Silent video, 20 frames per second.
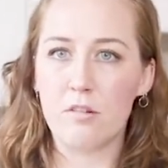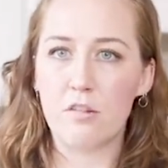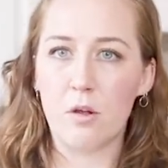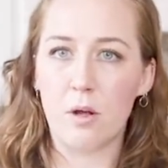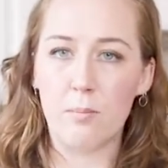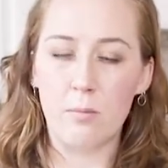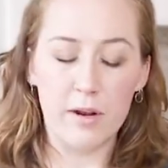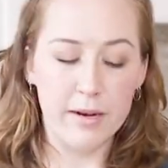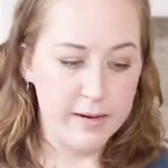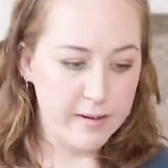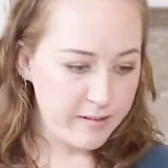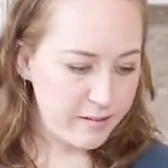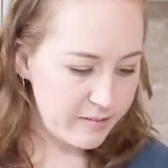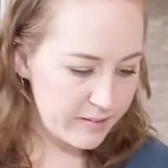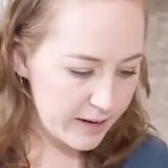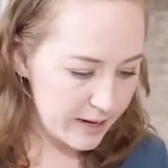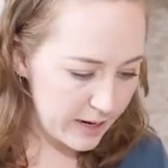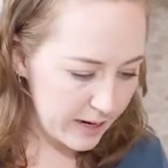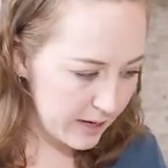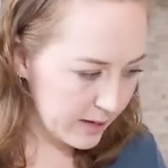so I'm ready to
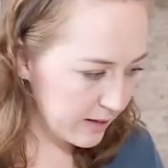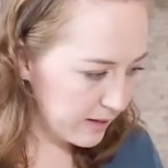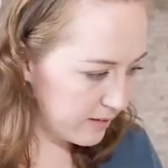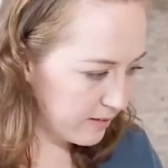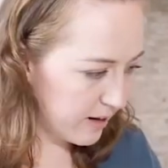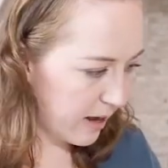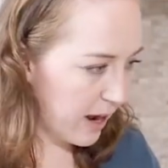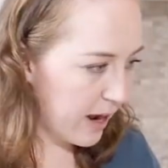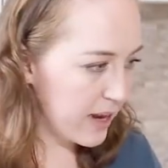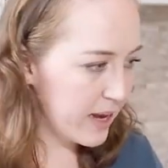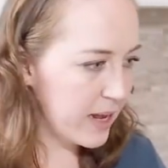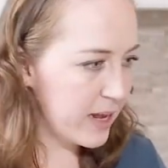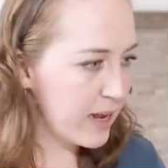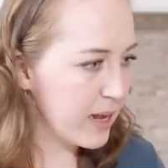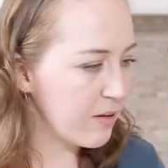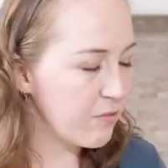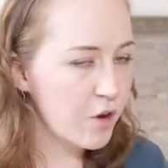stay tidy.